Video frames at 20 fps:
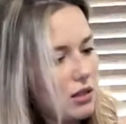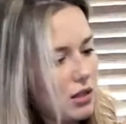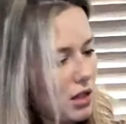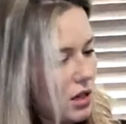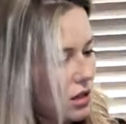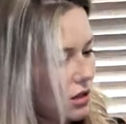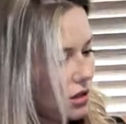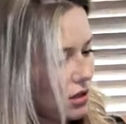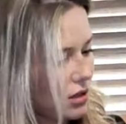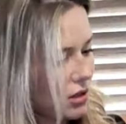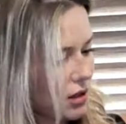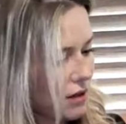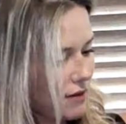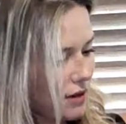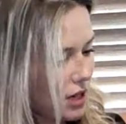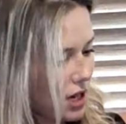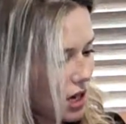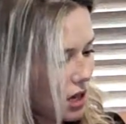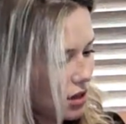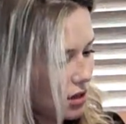see, is this
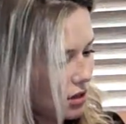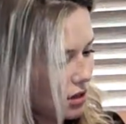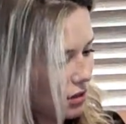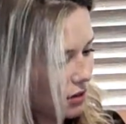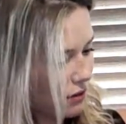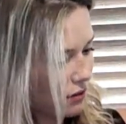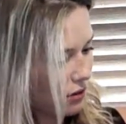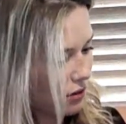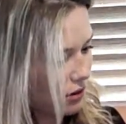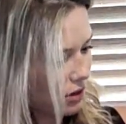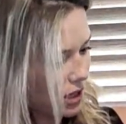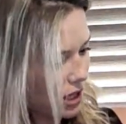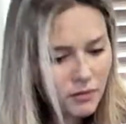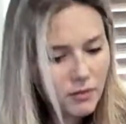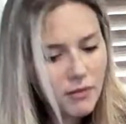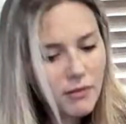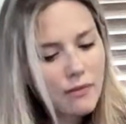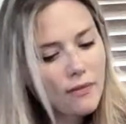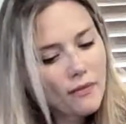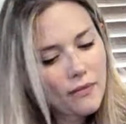7/8 or full length?
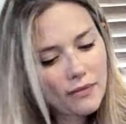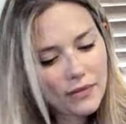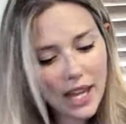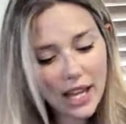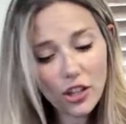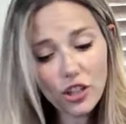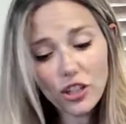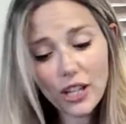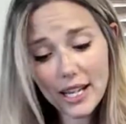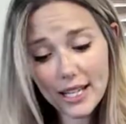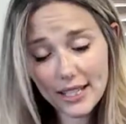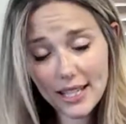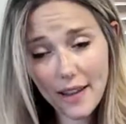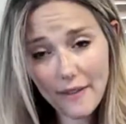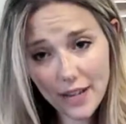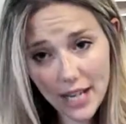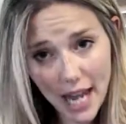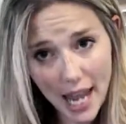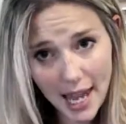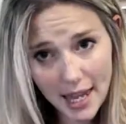They look like
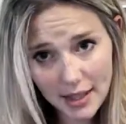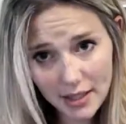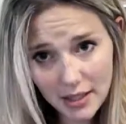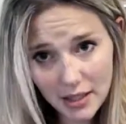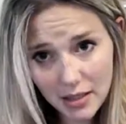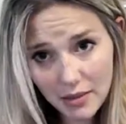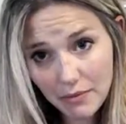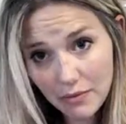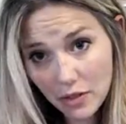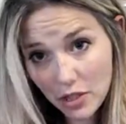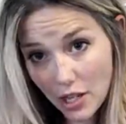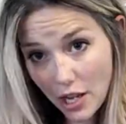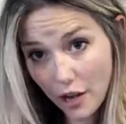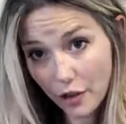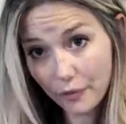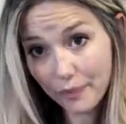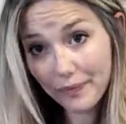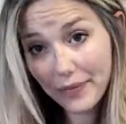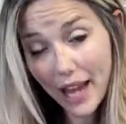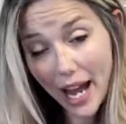7/8. So
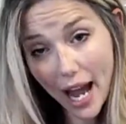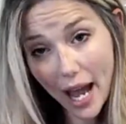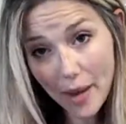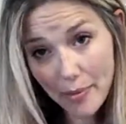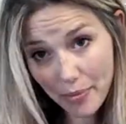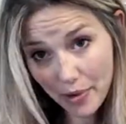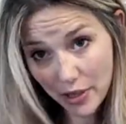I